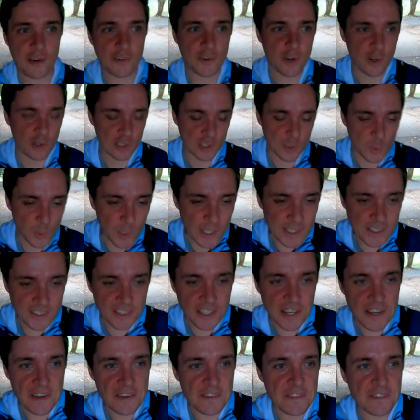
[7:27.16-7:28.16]
Of course, once
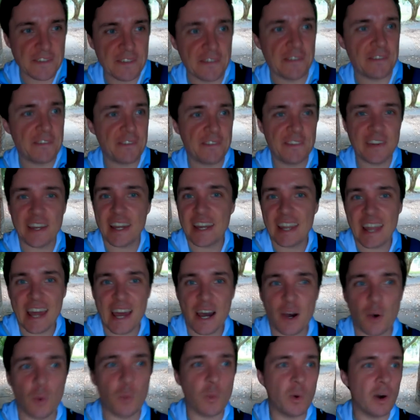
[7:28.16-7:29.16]
I've figured
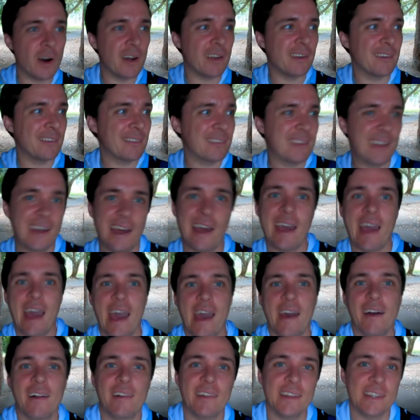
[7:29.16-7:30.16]
out what the
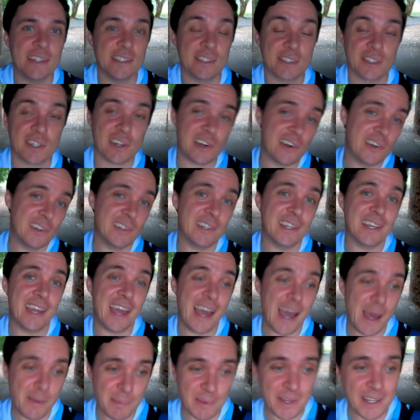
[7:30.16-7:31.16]
hell is currently
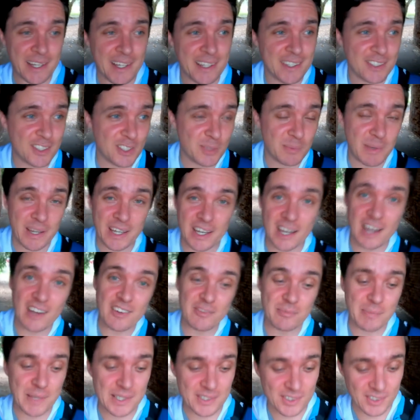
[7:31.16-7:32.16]
happening to my
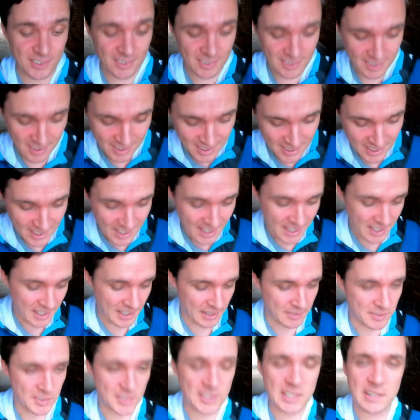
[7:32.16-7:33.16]
calf muscle,
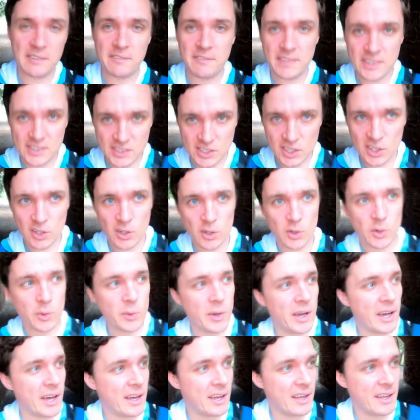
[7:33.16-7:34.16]
and I've seen a physio
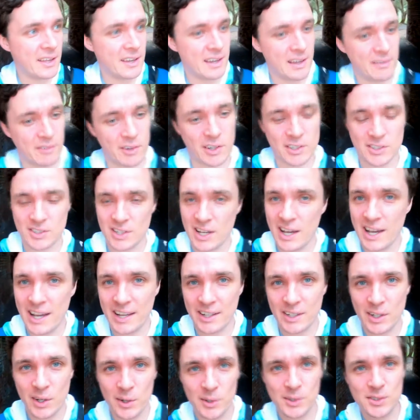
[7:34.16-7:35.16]
and I've got
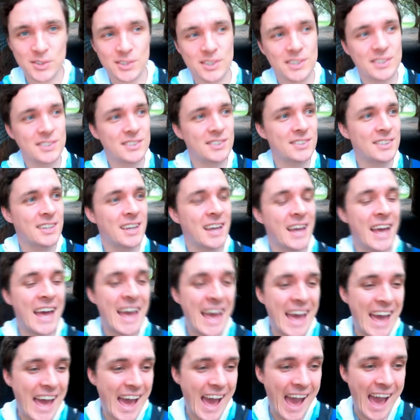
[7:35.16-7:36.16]
diagnosis,
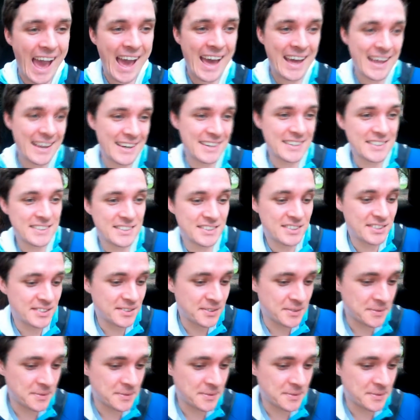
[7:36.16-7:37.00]
and